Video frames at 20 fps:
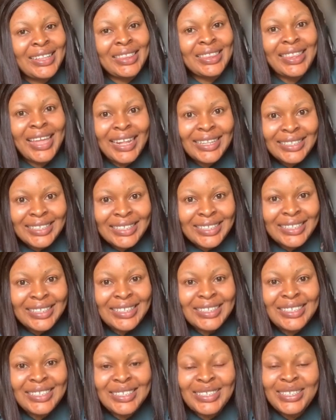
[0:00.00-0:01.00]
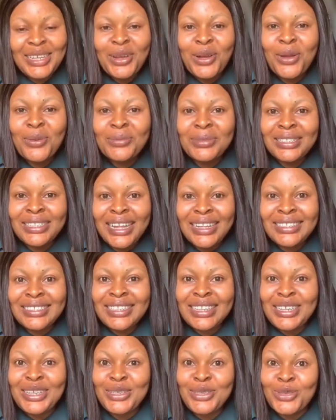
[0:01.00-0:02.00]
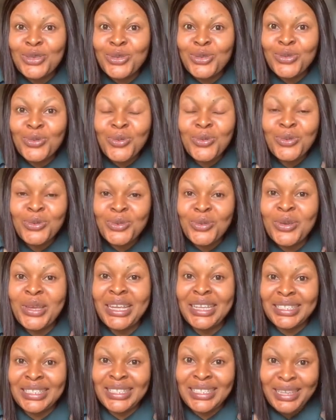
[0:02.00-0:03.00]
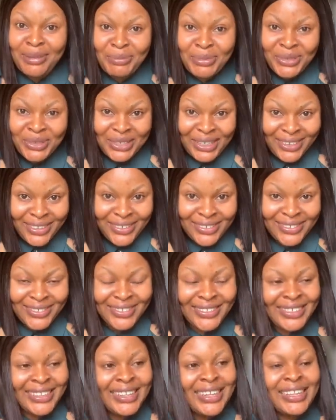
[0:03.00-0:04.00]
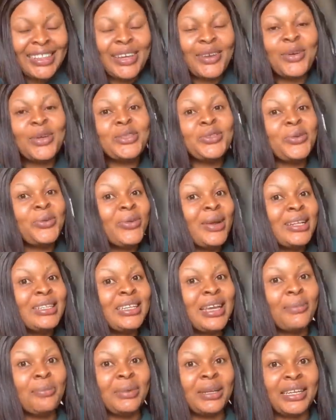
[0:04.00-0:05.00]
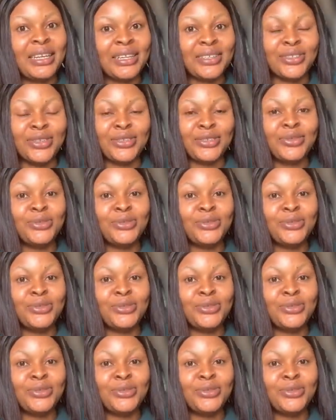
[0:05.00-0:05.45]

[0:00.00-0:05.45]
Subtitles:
that the circumstance is so exceptional, they're going to grant the application.